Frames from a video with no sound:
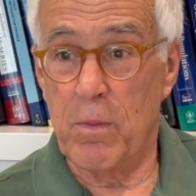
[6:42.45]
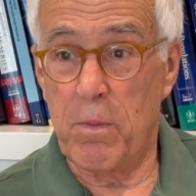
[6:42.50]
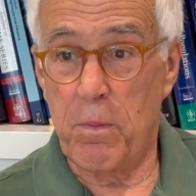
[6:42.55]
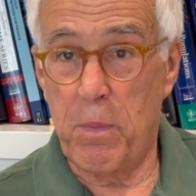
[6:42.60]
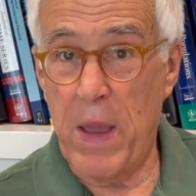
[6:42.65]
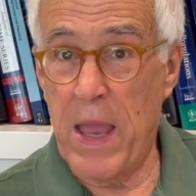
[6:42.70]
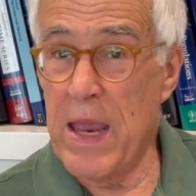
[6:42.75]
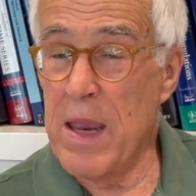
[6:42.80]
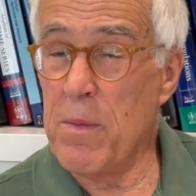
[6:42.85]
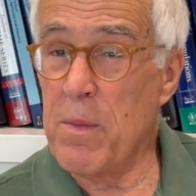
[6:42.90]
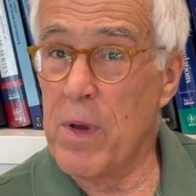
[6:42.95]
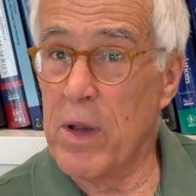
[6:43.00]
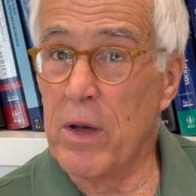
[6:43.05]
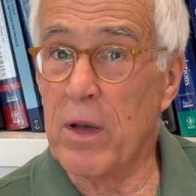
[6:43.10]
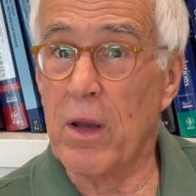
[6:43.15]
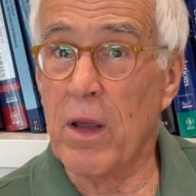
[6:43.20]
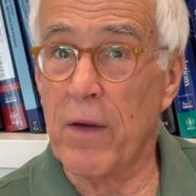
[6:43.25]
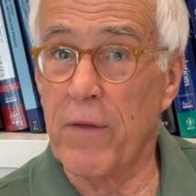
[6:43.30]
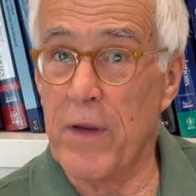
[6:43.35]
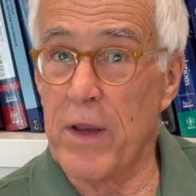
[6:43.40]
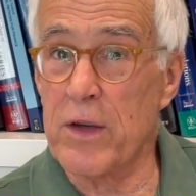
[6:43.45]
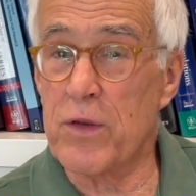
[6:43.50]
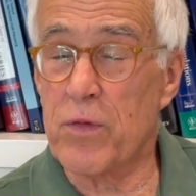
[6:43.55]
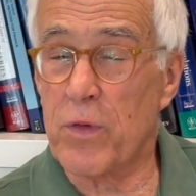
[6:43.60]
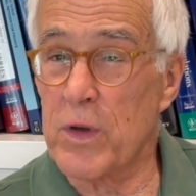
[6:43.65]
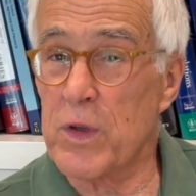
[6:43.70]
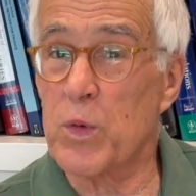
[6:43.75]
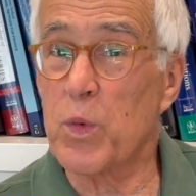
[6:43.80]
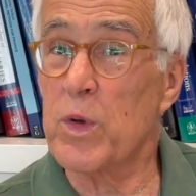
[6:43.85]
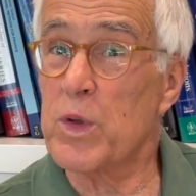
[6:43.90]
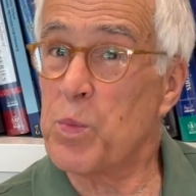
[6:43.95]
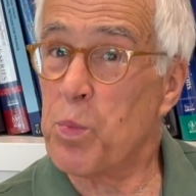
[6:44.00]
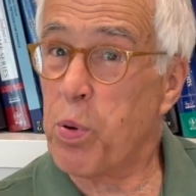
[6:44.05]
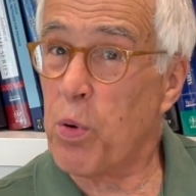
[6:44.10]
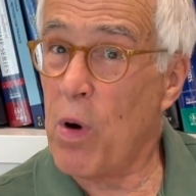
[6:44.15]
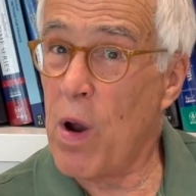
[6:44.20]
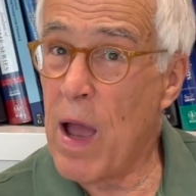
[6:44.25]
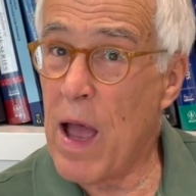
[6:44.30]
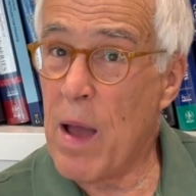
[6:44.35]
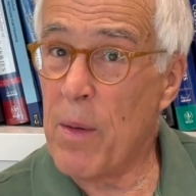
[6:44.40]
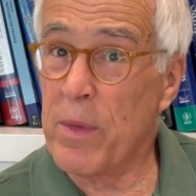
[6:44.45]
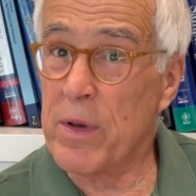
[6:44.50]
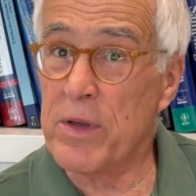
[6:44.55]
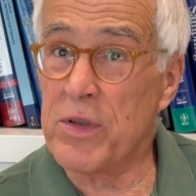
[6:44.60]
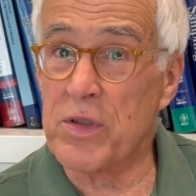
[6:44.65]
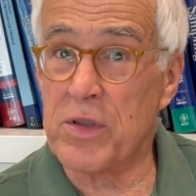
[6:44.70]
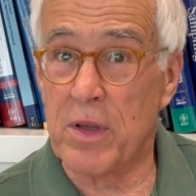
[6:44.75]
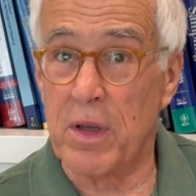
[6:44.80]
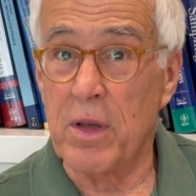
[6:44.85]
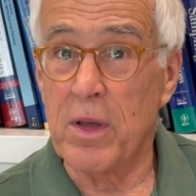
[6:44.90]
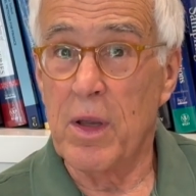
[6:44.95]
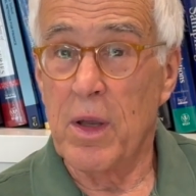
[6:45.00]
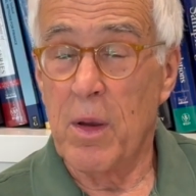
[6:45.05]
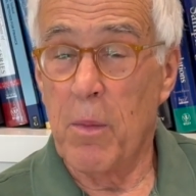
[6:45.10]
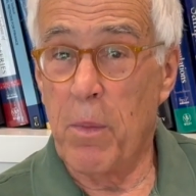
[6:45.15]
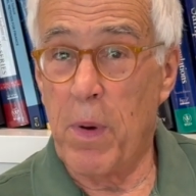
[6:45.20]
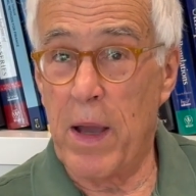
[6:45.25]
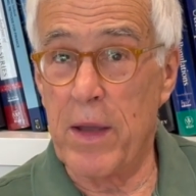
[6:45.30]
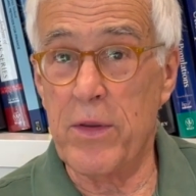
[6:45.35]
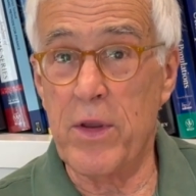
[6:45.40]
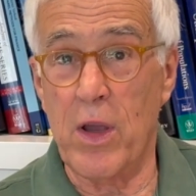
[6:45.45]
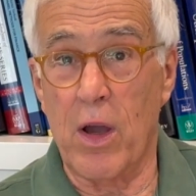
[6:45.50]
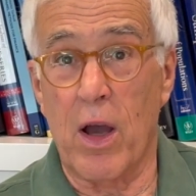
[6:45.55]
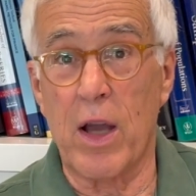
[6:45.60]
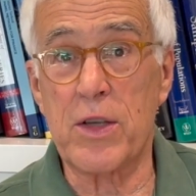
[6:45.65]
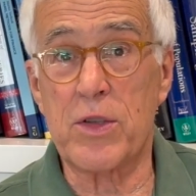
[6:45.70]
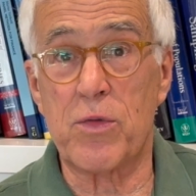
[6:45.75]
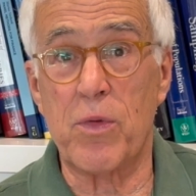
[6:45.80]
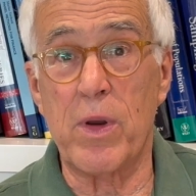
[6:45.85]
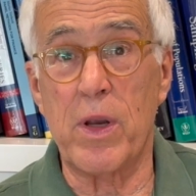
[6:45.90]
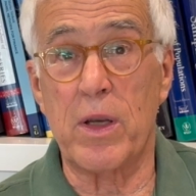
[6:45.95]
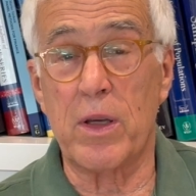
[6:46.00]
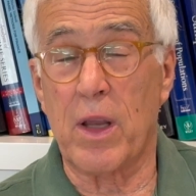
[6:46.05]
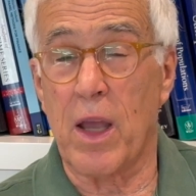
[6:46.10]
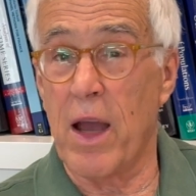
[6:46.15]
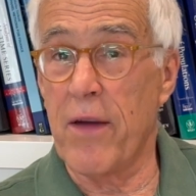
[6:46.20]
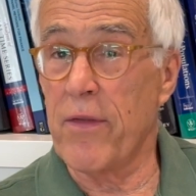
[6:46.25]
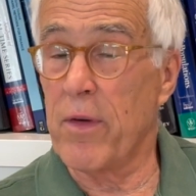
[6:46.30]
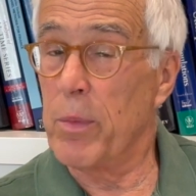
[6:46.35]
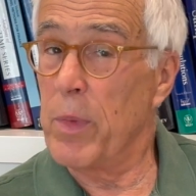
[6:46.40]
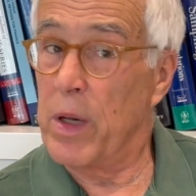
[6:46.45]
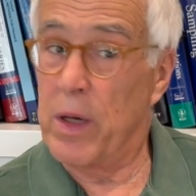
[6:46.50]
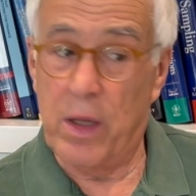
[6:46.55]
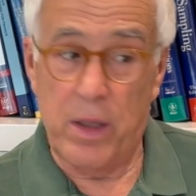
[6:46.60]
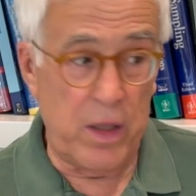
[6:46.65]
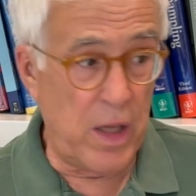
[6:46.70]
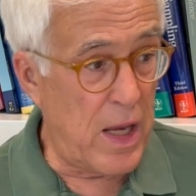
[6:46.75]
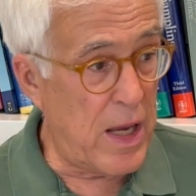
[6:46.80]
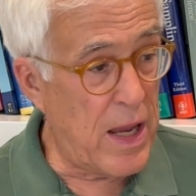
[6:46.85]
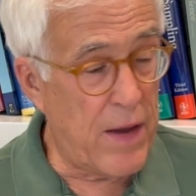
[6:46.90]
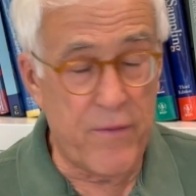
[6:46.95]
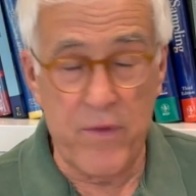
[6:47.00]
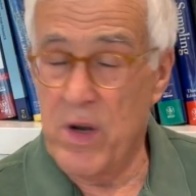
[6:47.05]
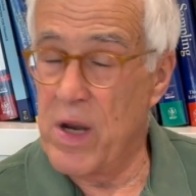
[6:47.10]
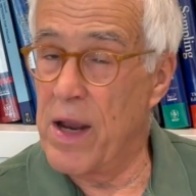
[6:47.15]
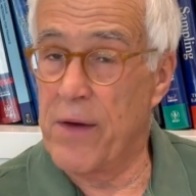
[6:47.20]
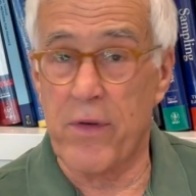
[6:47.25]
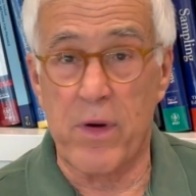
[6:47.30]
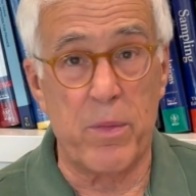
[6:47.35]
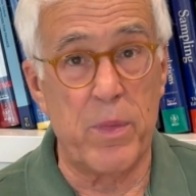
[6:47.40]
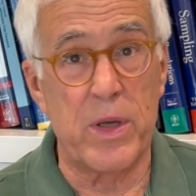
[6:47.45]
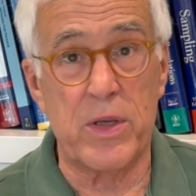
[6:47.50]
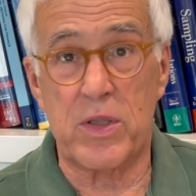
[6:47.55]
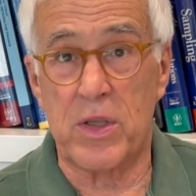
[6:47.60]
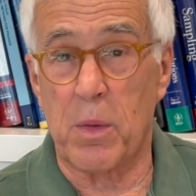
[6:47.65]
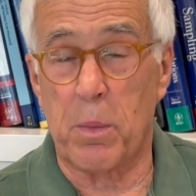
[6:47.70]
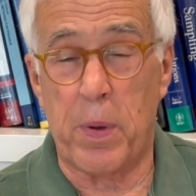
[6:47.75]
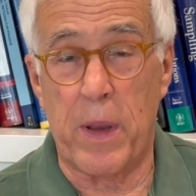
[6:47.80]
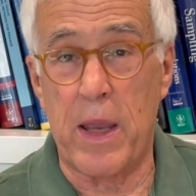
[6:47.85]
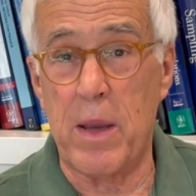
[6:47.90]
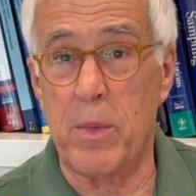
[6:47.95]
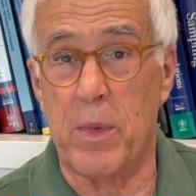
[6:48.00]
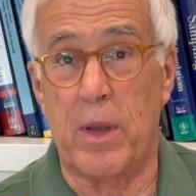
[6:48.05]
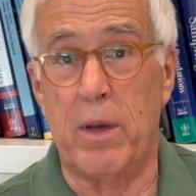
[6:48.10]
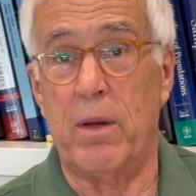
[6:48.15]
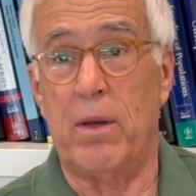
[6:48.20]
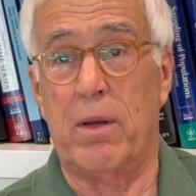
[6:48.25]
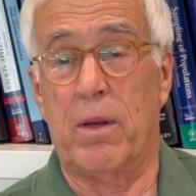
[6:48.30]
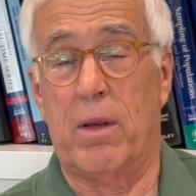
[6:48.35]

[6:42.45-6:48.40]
payment of interest was promised by the Austrian government, and they have never missed a payment,